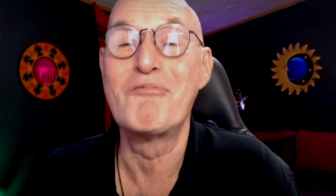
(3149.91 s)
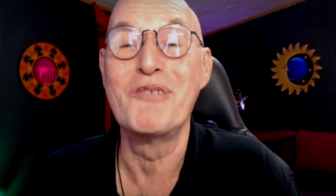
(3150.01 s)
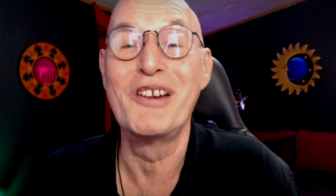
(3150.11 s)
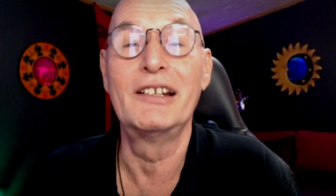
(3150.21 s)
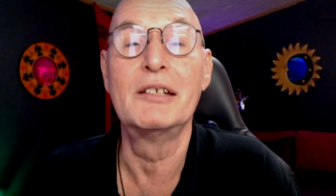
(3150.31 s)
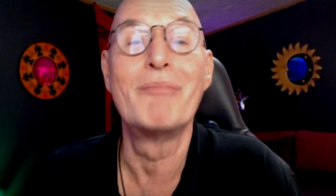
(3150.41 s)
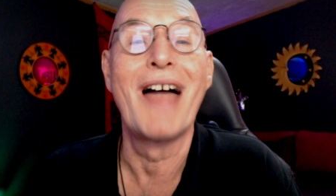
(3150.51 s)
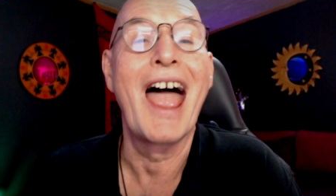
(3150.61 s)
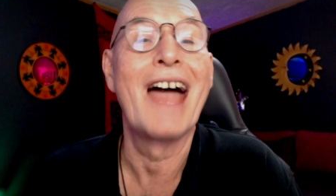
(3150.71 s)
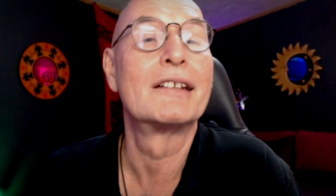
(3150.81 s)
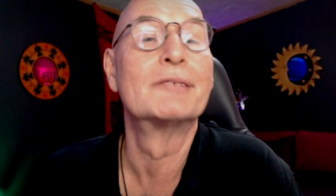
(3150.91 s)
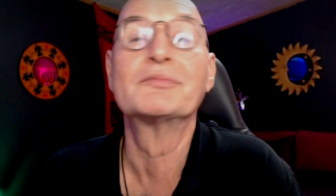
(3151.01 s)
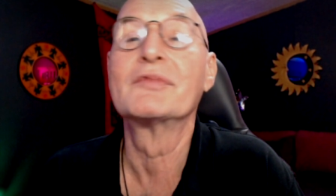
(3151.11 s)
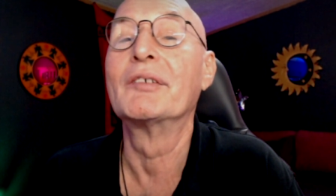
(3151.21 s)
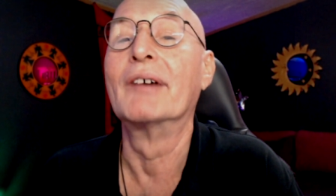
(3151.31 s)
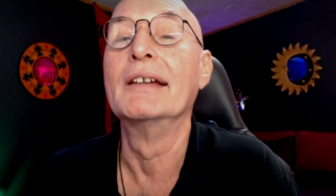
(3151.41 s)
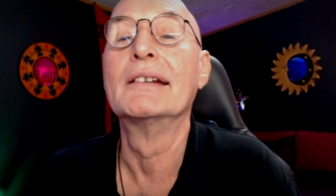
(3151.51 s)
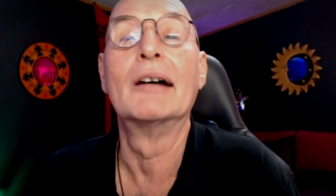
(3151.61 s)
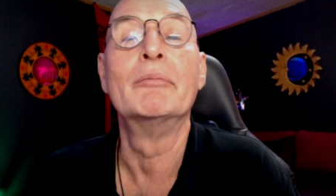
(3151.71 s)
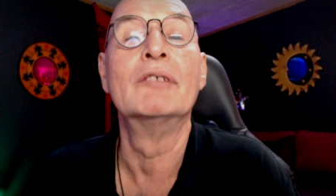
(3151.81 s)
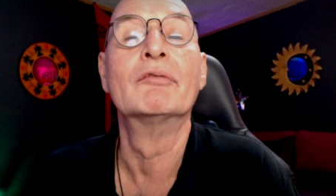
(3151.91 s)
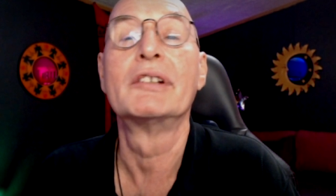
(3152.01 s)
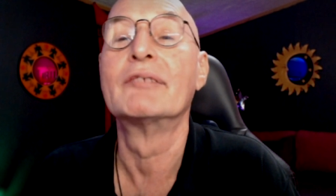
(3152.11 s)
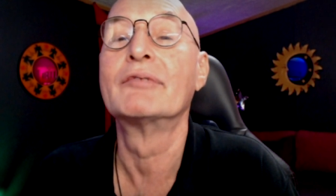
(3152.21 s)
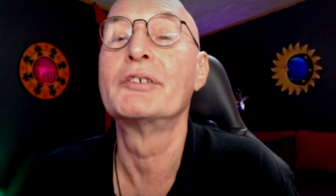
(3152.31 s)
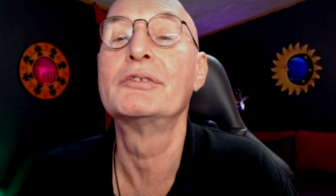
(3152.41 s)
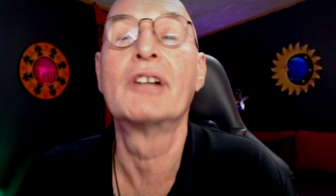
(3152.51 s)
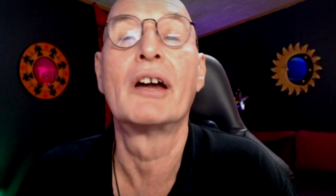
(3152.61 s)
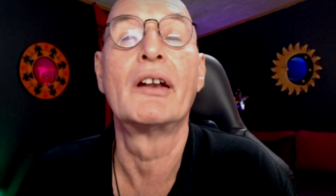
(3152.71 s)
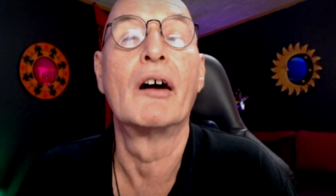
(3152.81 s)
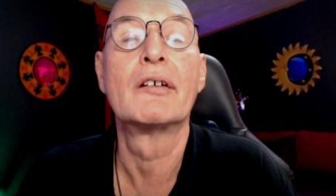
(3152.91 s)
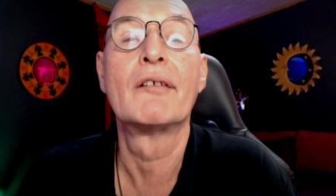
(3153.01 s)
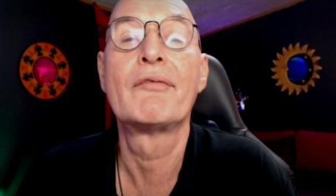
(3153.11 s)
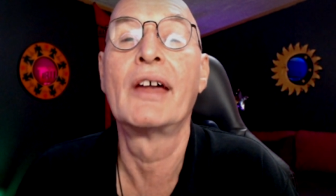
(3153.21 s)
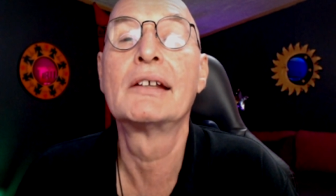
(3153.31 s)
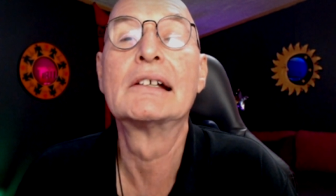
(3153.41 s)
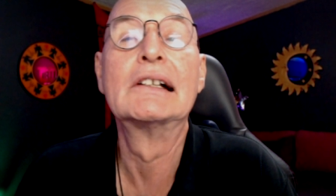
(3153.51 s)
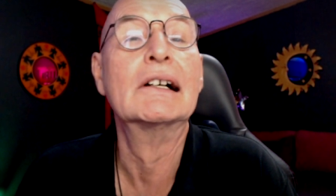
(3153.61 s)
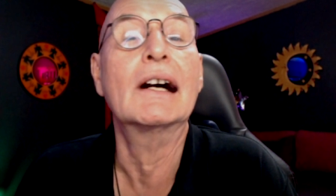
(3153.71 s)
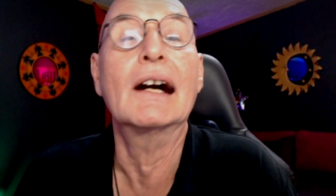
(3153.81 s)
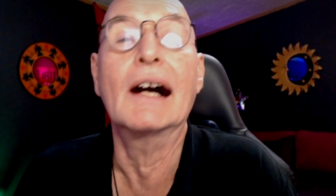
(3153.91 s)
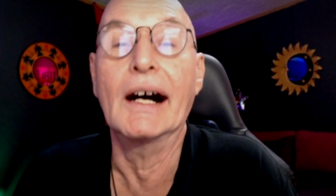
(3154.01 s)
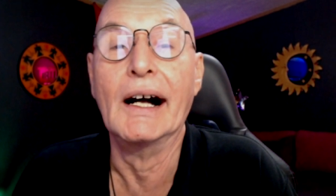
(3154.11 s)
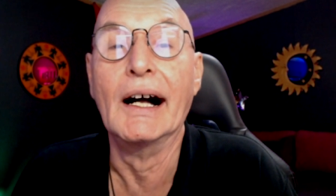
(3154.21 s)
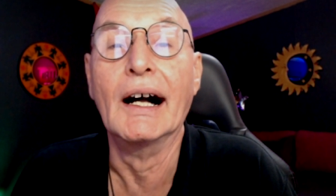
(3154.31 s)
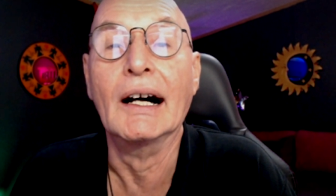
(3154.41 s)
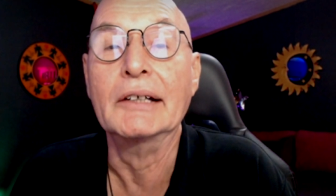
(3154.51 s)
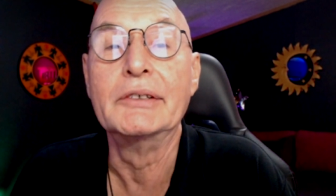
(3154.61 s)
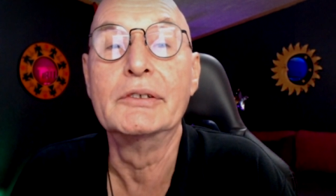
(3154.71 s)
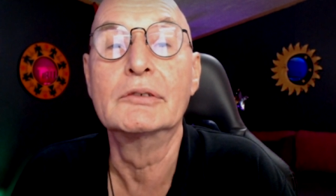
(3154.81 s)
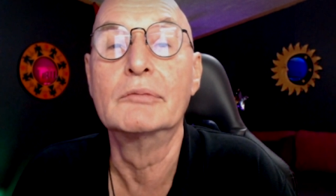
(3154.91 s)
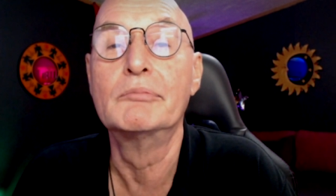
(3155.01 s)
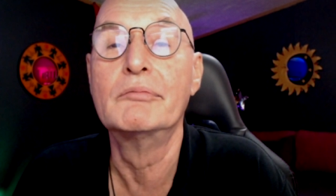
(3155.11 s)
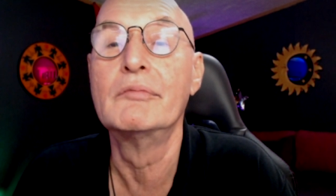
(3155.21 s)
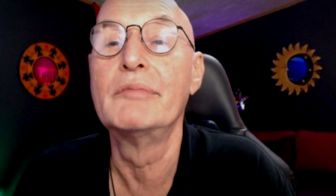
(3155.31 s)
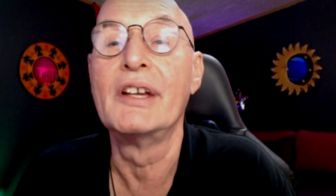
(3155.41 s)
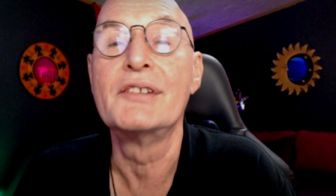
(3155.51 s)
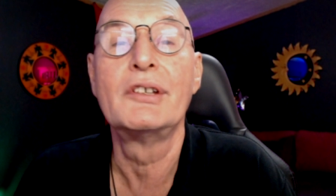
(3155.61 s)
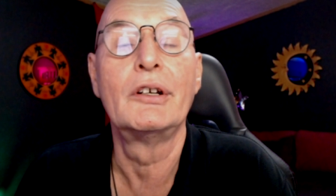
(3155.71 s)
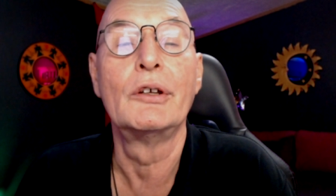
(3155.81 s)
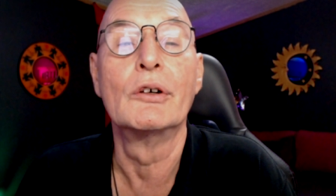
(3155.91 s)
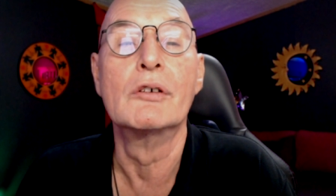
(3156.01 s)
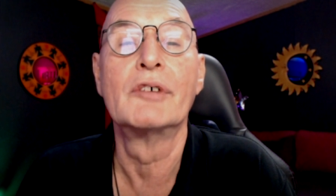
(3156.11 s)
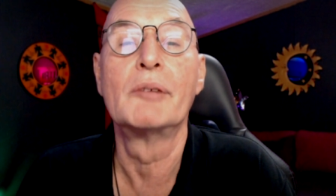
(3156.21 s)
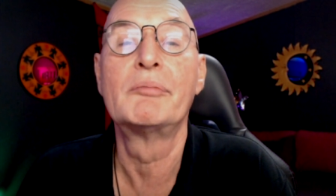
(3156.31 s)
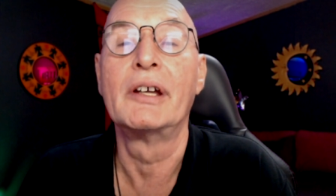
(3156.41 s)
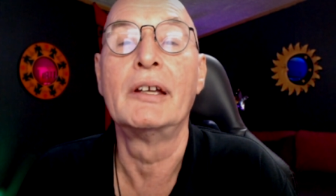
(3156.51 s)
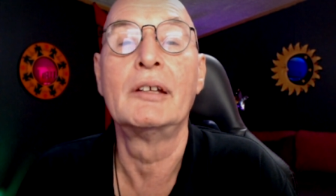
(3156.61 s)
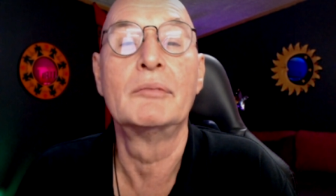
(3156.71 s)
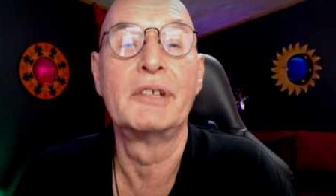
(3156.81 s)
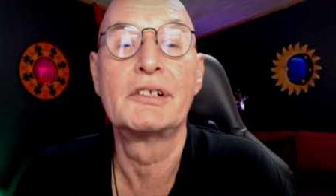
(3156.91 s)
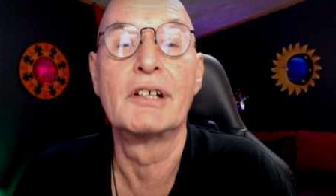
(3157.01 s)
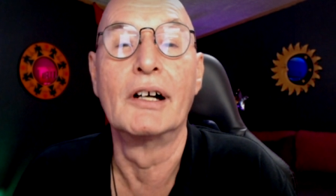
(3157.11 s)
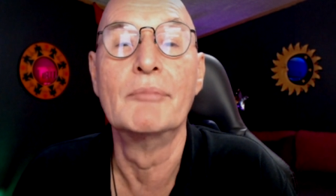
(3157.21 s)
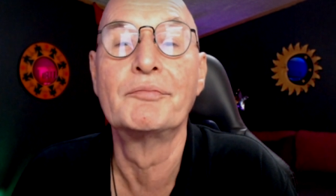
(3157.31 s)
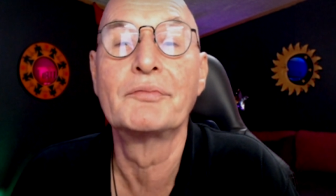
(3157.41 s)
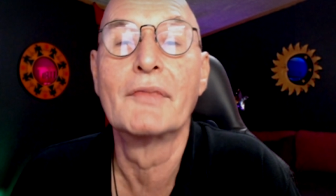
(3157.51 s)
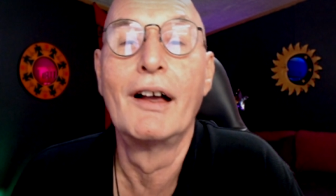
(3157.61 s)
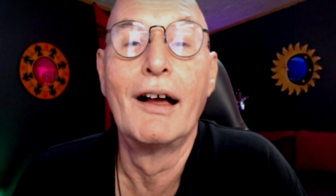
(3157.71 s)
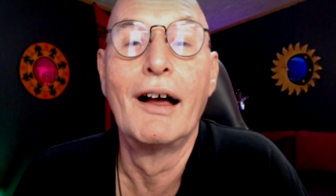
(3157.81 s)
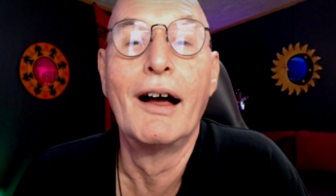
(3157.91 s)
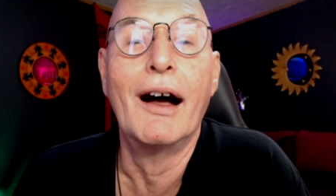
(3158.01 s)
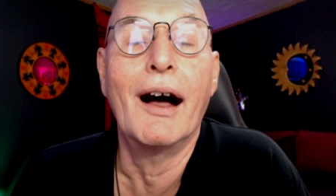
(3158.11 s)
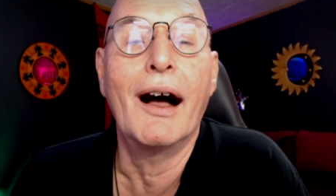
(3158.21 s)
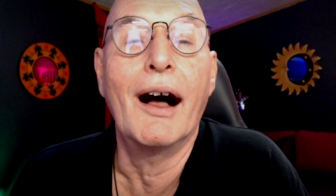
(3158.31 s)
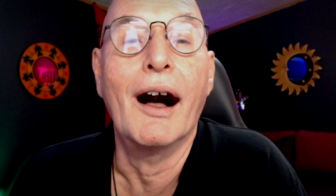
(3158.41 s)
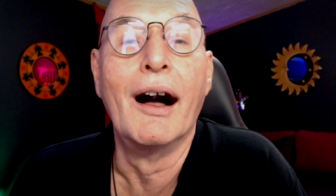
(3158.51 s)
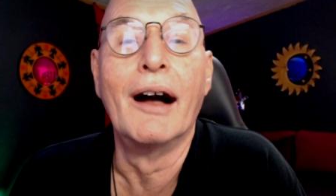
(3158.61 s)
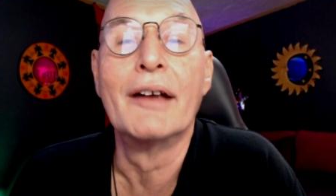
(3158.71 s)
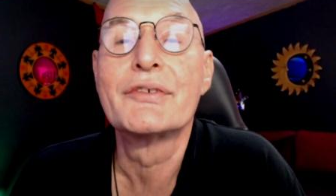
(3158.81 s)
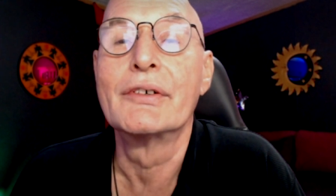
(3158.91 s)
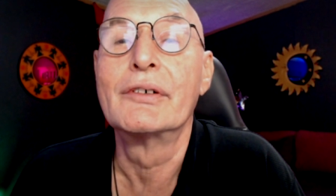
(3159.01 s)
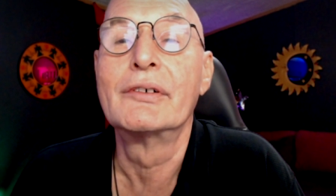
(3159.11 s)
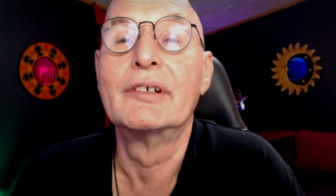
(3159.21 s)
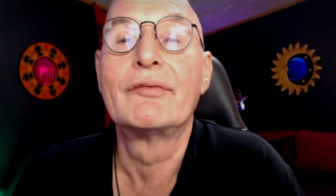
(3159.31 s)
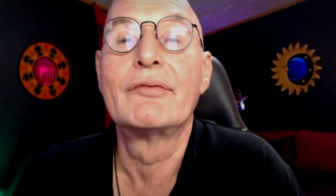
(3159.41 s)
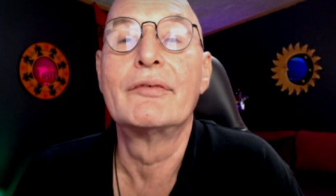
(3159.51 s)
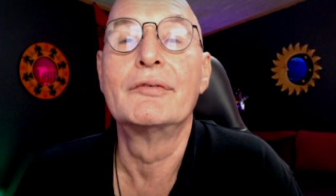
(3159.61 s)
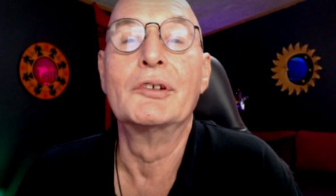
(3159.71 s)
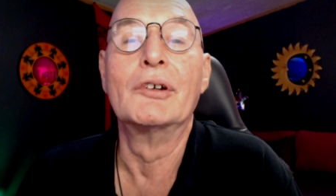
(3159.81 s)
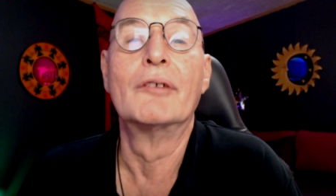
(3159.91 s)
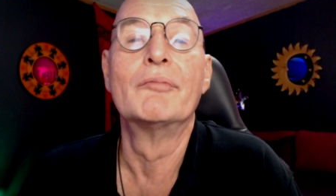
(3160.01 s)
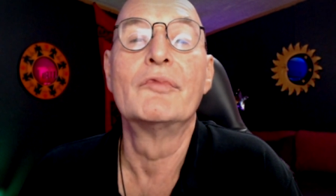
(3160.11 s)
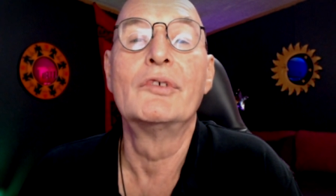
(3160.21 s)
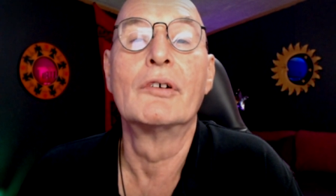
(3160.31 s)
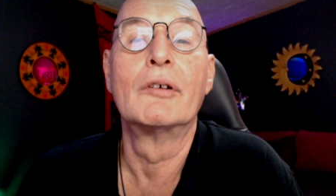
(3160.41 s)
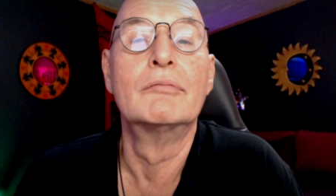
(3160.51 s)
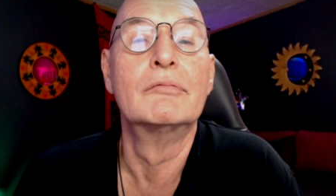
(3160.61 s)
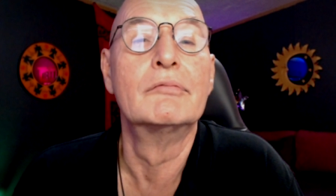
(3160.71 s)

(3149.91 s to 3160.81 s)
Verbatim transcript: really bad, right? I mean, whatever you got out of that, are uh, you basically overpaying big time. Uh, so if, you know, you're